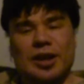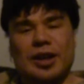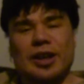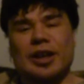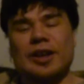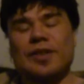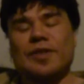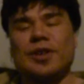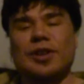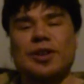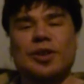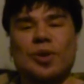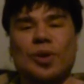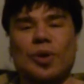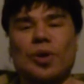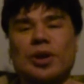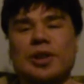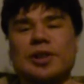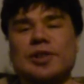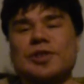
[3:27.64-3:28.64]
Even in your
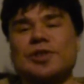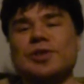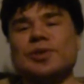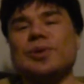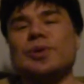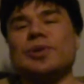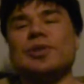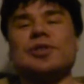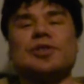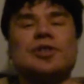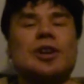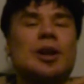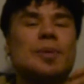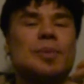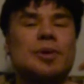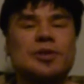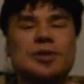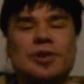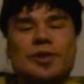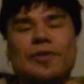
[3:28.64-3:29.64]
local zoo, those
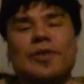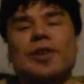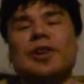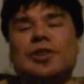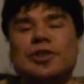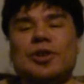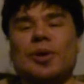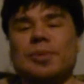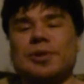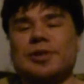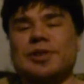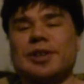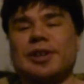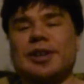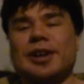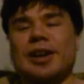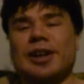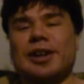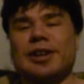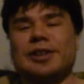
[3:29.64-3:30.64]
animals are very
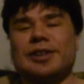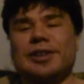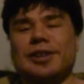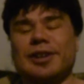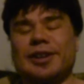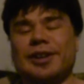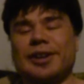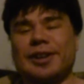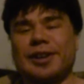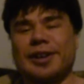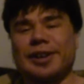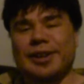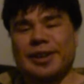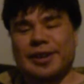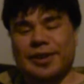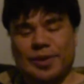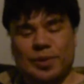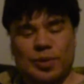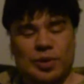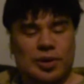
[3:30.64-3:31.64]
domesticated here.
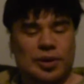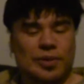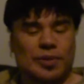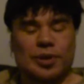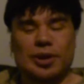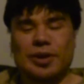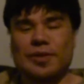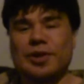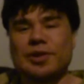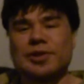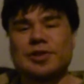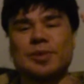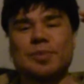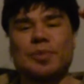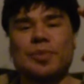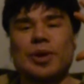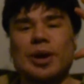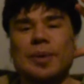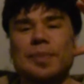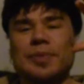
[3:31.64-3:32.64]
Even some
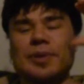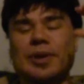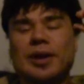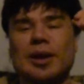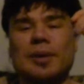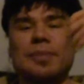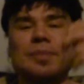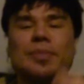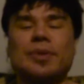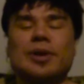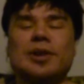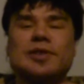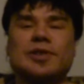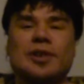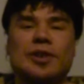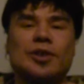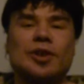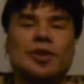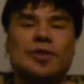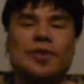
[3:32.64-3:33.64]
reptilian brains
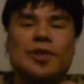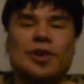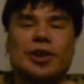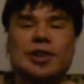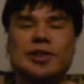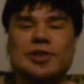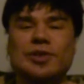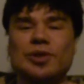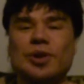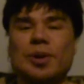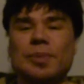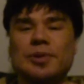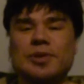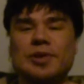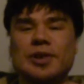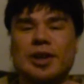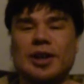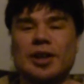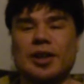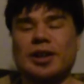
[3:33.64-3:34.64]
are not very easy to
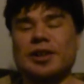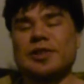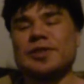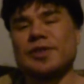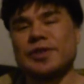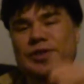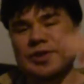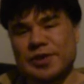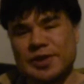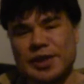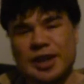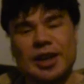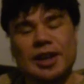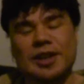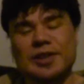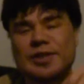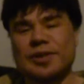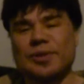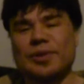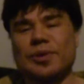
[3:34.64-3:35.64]
domesticate, like for
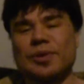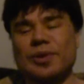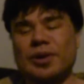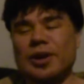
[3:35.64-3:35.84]
snakes and